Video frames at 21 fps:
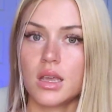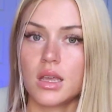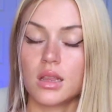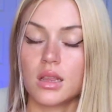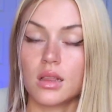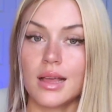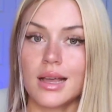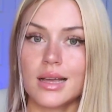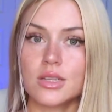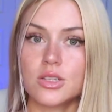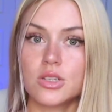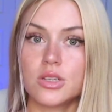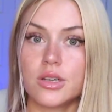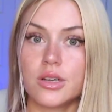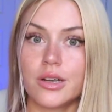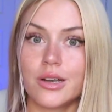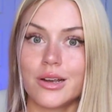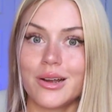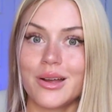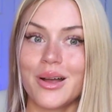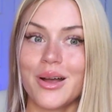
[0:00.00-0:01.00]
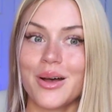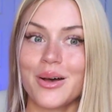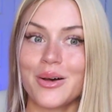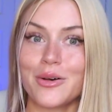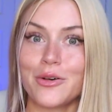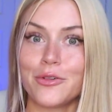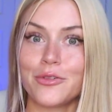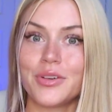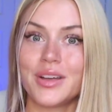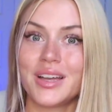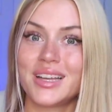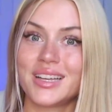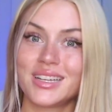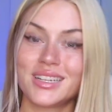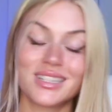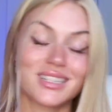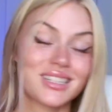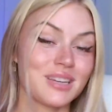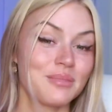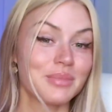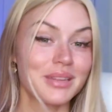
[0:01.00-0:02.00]
in the last year of
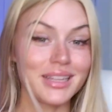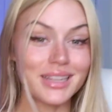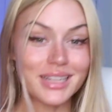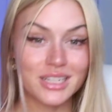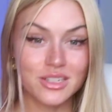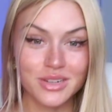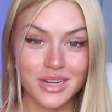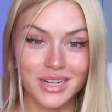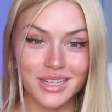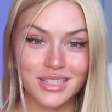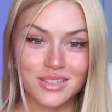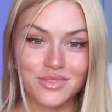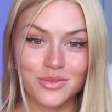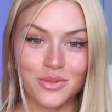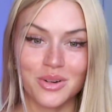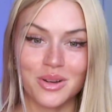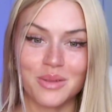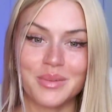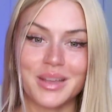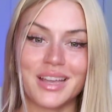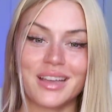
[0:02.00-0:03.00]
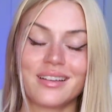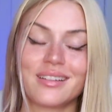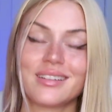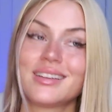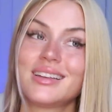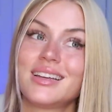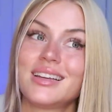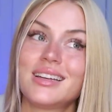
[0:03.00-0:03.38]
completely transforming